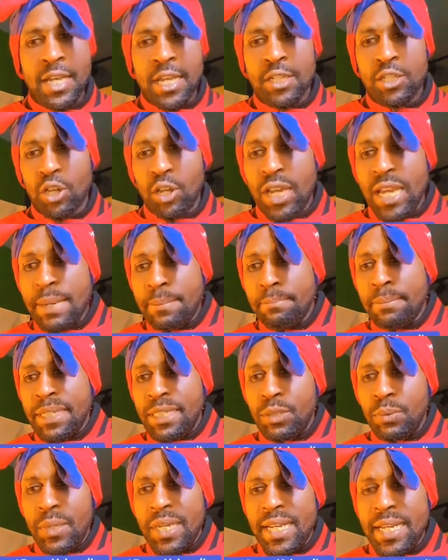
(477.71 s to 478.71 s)
So in
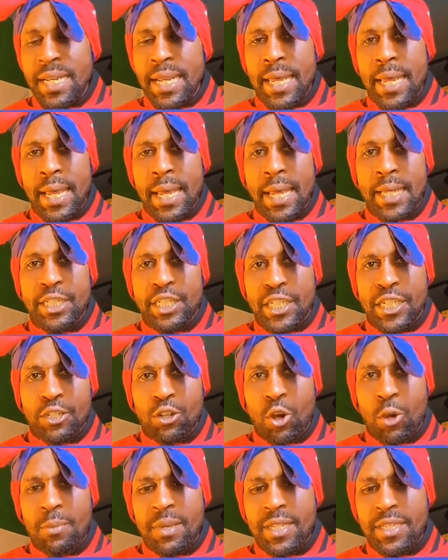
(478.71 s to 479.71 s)
between
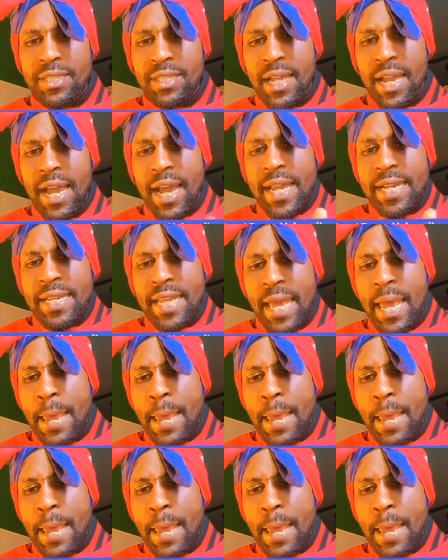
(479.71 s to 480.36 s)
genomics and